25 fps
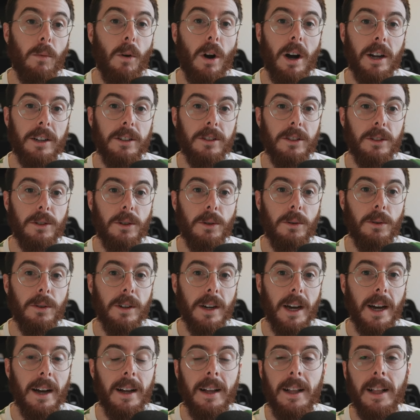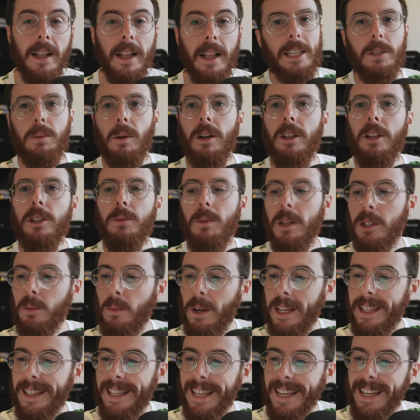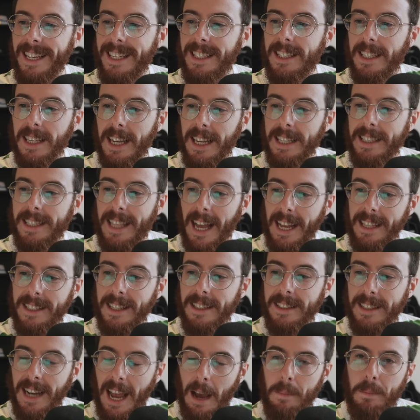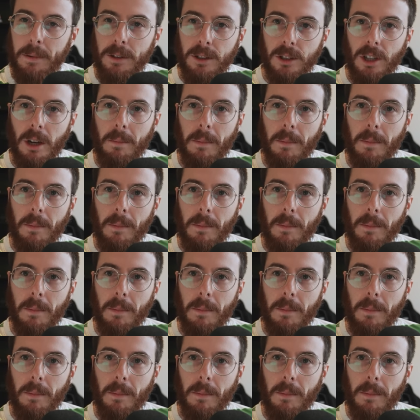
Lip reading: wide on the corner. It's one of those ones where that doesn't happen